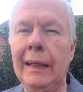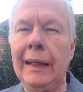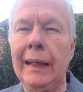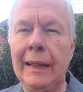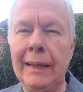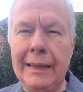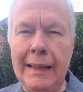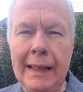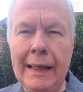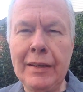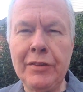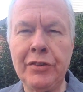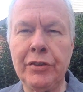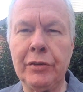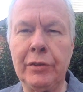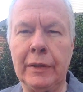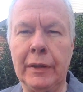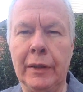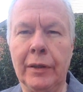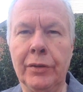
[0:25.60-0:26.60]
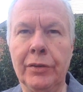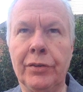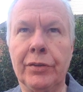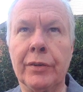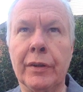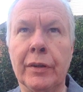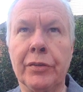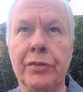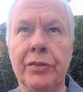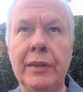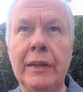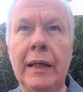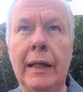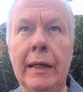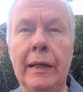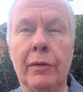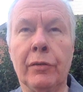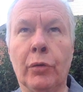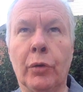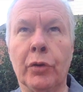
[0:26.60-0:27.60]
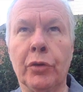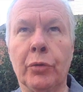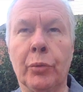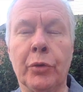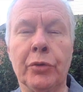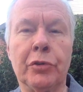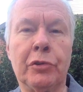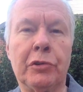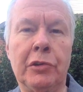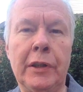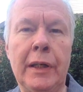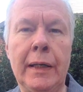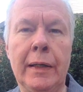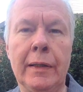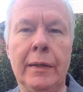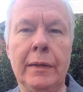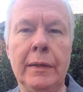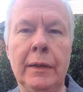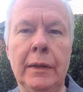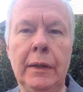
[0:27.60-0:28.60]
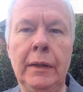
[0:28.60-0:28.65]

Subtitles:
And the answer is, CIA, of course, was created